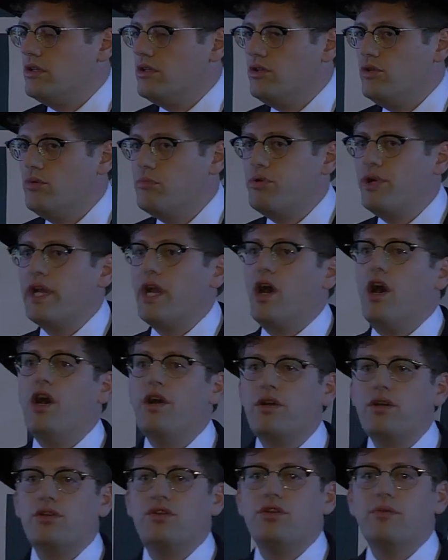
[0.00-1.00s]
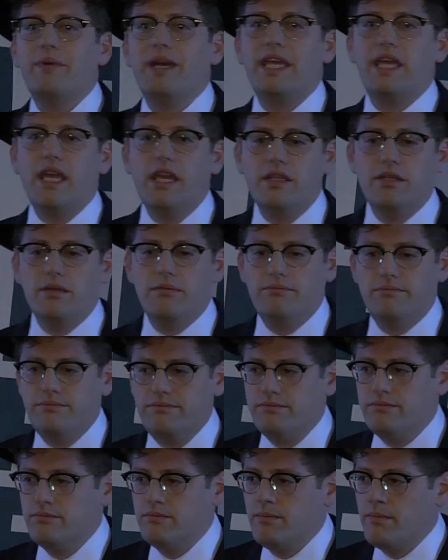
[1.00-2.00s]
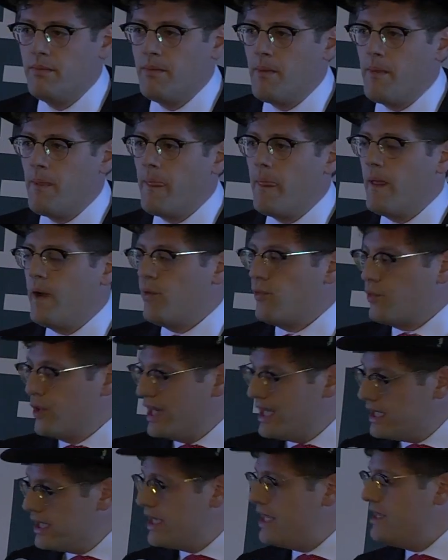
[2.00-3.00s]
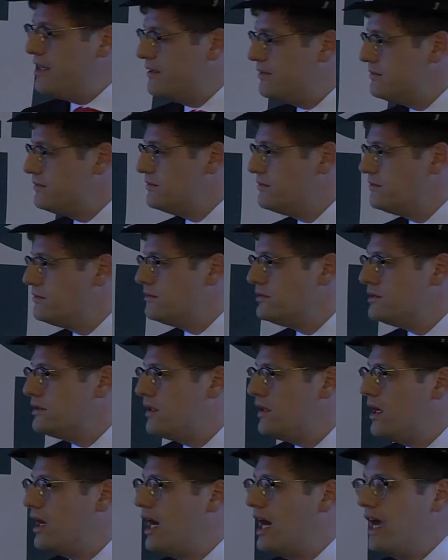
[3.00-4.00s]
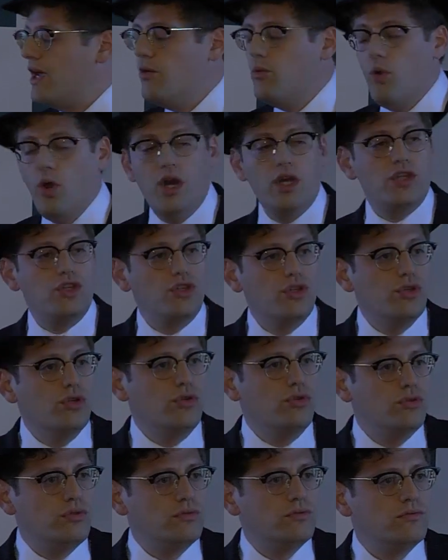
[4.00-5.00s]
You bring honor to my kingdom. Really? I want you